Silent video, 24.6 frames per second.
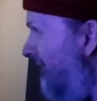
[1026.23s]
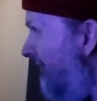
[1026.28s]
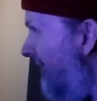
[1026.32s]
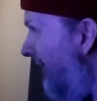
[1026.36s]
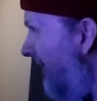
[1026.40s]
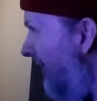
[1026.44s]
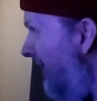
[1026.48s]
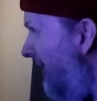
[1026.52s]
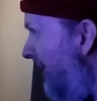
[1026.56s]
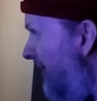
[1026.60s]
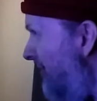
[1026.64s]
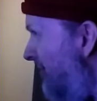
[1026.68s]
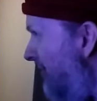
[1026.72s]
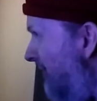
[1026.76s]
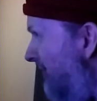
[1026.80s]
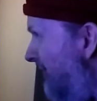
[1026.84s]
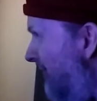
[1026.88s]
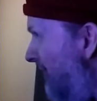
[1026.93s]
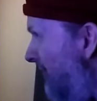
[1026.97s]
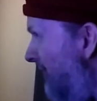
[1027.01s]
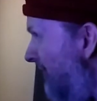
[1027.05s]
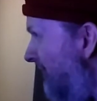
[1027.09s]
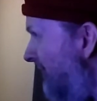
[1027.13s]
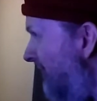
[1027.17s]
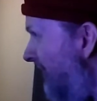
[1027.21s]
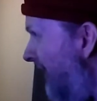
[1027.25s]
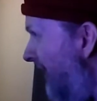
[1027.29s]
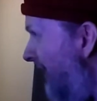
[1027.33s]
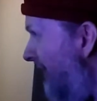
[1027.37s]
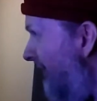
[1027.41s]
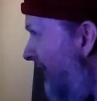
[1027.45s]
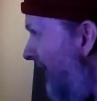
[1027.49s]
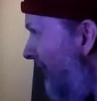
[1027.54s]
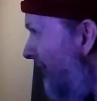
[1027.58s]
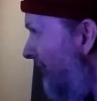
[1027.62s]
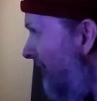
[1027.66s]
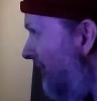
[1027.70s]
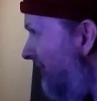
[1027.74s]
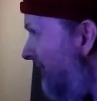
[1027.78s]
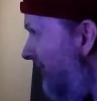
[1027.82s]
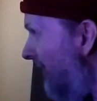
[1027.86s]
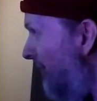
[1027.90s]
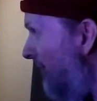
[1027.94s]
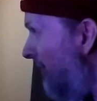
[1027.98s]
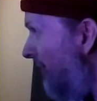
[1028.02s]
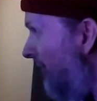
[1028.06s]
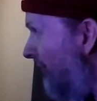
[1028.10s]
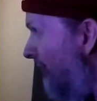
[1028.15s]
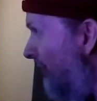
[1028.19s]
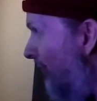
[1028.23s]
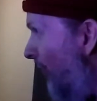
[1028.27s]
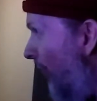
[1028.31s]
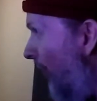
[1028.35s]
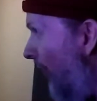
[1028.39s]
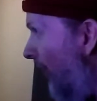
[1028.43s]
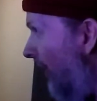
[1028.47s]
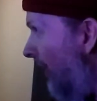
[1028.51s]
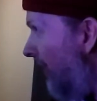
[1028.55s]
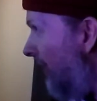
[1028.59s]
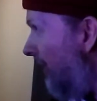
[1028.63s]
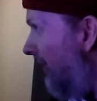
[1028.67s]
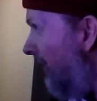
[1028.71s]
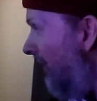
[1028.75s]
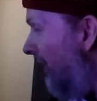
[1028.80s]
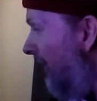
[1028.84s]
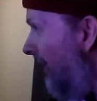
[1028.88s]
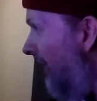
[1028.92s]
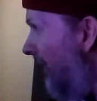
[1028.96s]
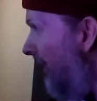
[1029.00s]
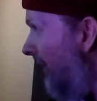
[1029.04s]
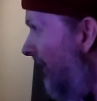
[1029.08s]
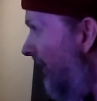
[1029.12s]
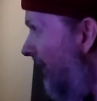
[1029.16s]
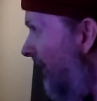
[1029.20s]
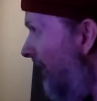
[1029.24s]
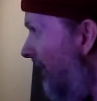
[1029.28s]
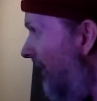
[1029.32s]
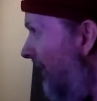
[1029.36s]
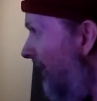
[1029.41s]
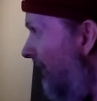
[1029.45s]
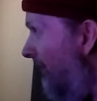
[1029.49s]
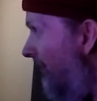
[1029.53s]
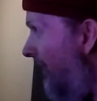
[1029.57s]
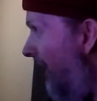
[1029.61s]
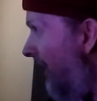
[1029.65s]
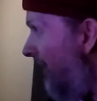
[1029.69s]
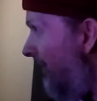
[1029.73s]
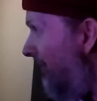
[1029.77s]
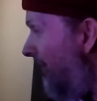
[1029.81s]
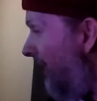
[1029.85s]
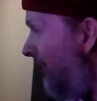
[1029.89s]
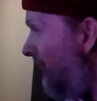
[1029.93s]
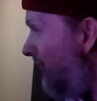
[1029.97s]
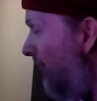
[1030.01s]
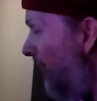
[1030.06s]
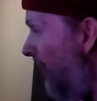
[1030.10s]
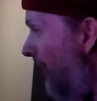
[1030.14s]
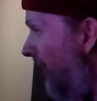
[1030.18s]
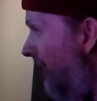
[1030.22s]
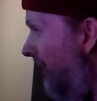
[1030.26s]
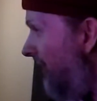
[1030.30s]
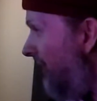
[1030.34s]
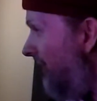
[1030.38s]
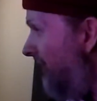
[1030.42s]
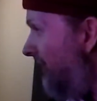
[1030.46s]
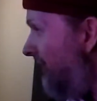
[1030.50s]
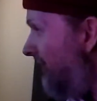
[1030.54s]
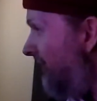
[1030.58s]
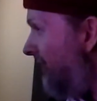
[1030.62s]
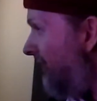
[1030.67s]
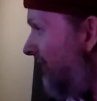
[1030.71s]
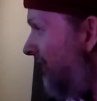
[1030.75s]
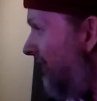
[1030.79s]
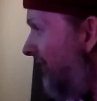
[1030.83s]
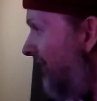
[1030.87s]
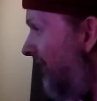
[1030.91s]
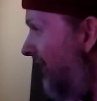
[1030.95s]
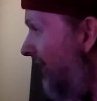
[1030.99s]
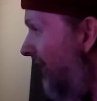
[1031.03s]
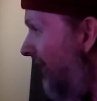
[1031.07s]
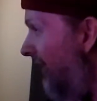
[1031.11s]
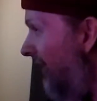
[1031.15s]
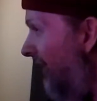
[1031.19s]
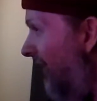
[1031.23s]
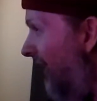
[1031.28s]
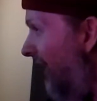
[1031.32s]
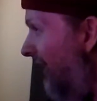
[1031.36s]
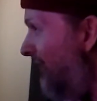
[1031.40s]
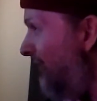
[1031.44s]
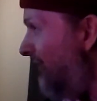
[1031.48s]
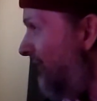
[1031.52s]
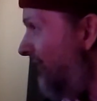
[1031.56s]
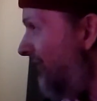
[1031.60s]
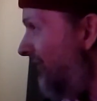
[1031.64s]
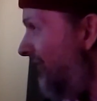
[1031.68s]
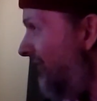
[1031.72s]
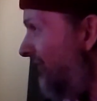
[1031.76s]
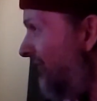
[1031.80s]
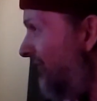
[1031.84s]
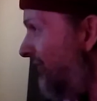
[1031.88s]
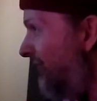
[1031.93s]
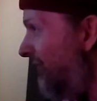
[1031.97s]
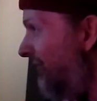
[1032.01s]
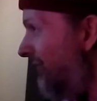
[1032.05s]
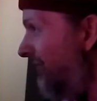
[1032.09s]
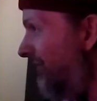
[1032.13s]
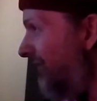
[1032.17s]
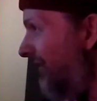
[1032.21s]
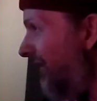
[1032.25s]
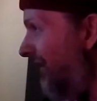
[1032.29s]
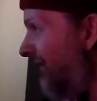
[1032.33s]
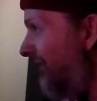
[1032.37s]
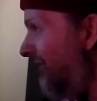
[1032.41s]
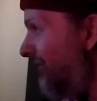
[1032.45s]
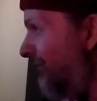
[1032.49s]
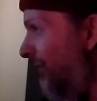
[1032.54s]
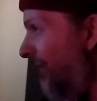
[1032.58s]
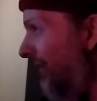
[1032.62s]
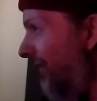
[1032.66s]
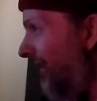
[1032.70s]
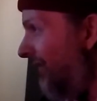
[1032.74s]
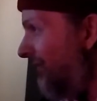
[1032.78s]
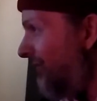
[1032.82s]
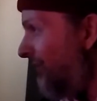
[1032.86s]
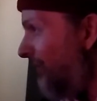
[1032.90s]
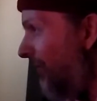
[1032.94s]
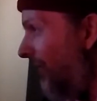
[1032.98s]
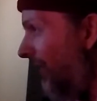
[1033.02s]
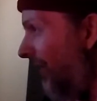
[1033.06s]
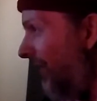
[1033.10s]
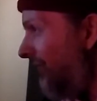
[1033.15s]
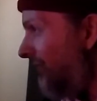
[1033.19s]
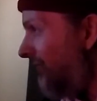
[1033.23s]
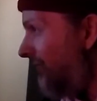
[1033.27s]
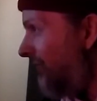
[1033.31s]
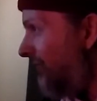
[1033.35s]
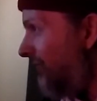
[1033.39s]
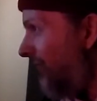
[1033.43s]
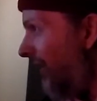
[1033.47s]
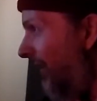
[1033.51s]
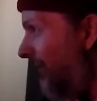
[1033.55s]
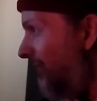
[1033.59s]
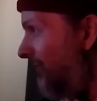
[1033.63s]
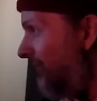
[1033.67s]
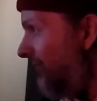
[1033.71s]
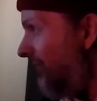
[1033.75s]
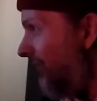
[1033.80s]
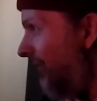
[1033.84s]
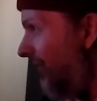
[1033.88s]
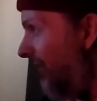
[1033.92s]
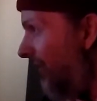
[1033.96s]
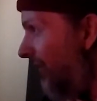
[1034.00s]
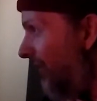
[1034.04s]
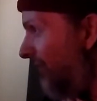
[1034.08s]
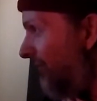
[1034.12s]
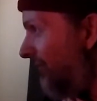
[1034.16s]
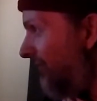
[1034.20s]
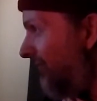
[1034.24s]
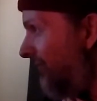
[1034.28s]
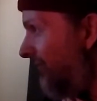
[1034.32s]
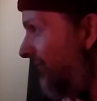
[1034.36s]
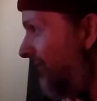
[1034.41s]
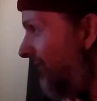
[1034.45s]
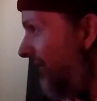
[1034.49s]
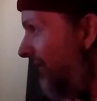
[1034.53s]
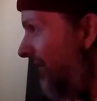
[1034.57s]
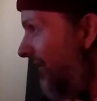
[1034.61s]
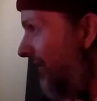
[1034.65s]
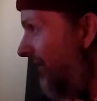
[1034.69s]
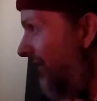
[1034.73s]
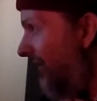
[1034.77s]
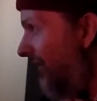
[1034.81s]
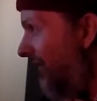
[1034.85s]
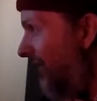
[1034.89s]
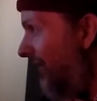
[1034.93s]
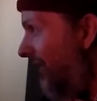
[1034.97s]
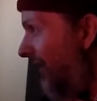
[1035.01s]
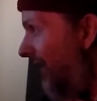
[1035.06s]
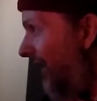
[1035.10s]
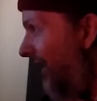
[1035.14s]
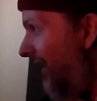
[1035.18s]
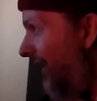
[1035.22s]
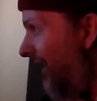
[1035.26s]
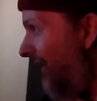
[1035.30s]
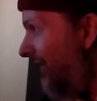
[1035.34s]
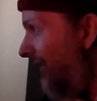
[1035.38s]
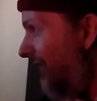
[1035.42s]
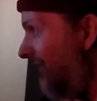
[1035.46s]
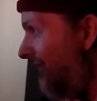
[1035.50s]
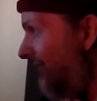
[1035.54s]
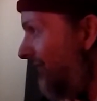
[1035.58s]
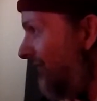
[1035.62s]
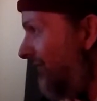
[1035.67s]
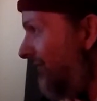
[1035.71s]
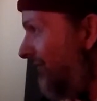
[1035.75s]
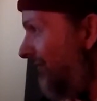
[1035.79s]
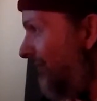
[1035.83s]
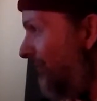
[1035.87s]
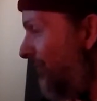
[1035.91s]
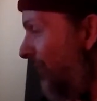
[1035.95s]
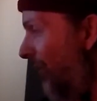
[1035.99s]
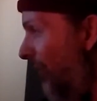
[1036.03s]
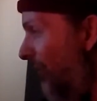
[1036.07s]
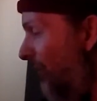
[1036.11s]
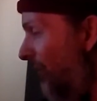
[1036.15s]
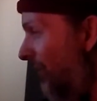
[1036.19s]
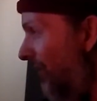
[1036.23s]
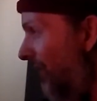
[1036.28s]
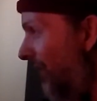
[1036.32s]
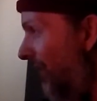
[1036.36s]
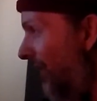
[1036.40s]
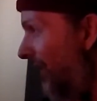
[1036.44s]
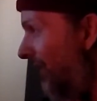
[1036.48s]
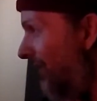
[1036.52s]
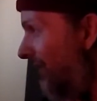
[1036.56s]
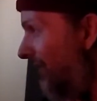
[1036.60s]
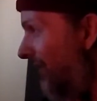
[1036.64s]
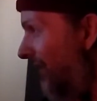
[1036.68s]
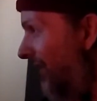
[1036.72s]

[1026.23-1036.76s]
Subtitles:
variations, you could say, of outfits I would have worn back in my 20s. Yeah, like this one guy's wearing striped socks and this polka dot.